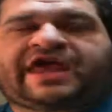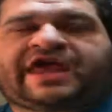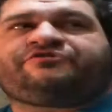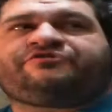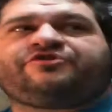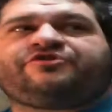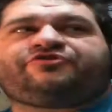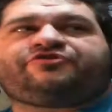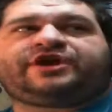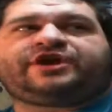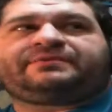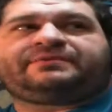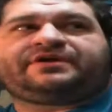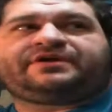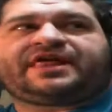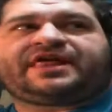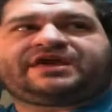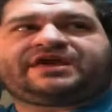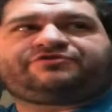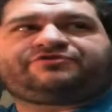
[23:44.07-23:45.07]
Everything in
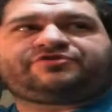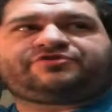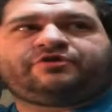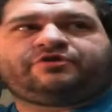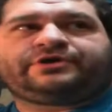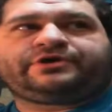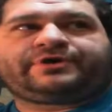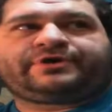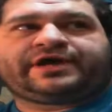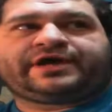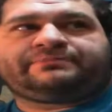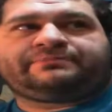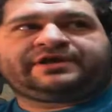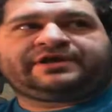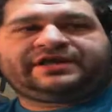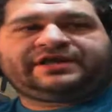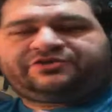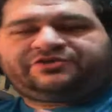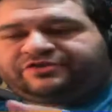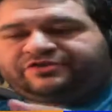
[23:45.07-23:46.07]
my life is going right.
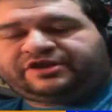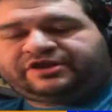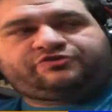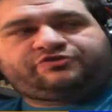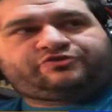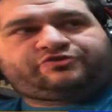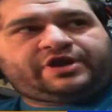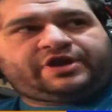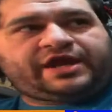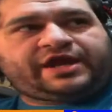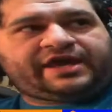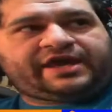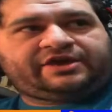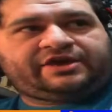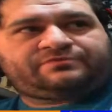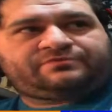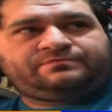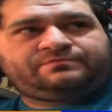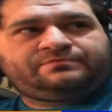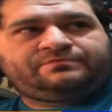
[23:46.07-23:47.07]
My kids are getting straight
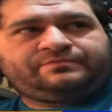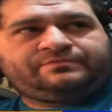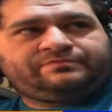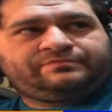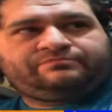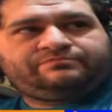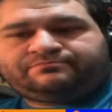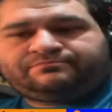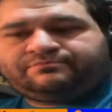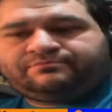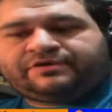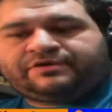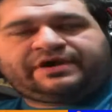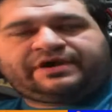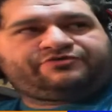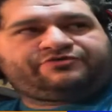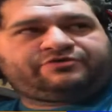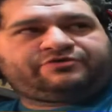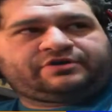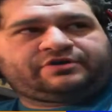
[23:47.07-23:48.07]
A's. My
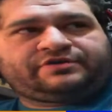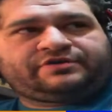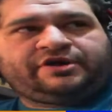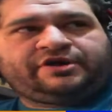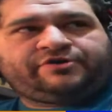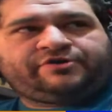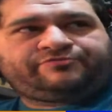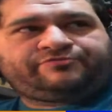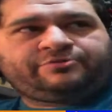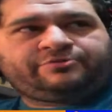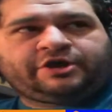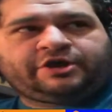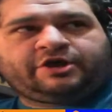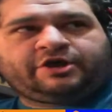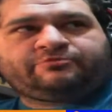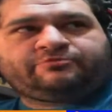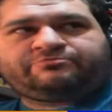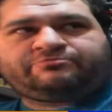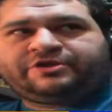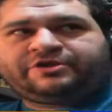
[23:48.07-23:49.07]
wife's cooked dinner,
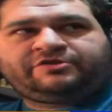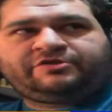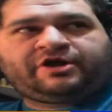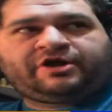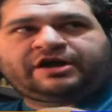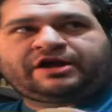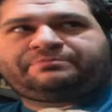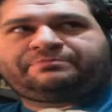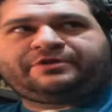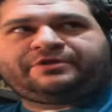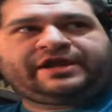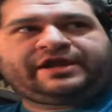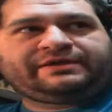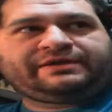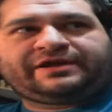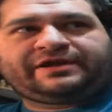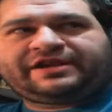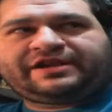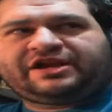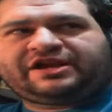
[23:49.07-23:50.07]
not
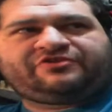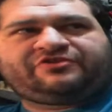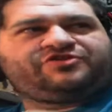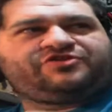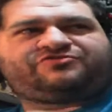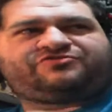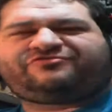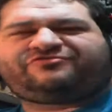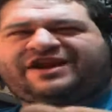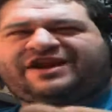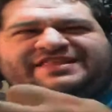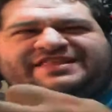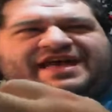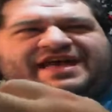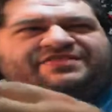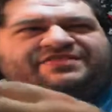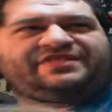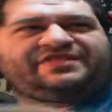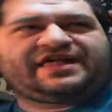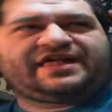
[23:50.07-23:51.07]
complaining about, just right
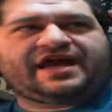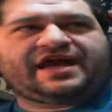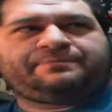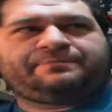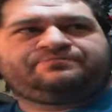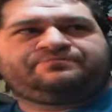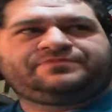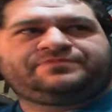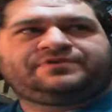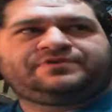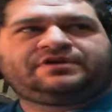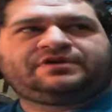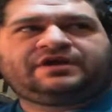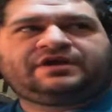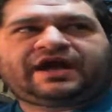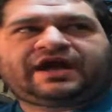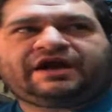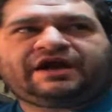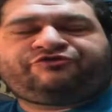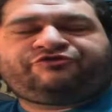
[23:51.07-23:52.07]
down the line.
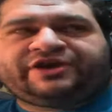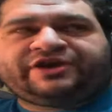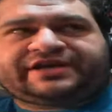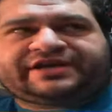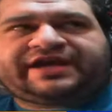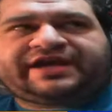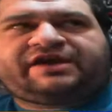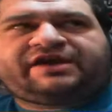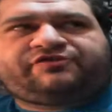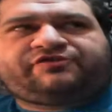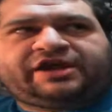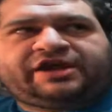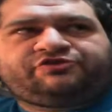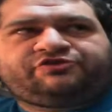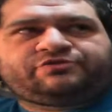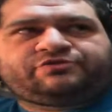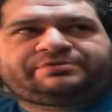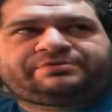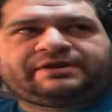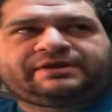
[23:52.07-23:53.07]
I think I have an
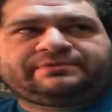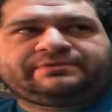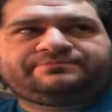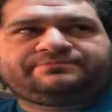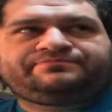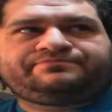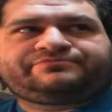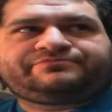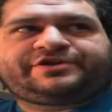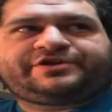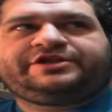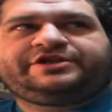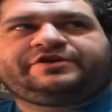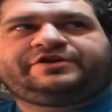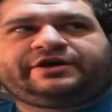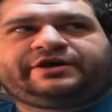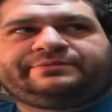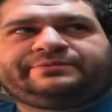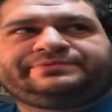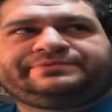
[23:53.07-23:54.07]
angel problem. Can
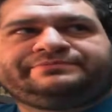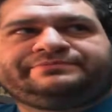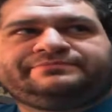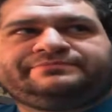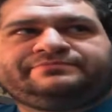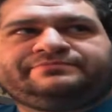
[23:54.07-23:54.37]
you help?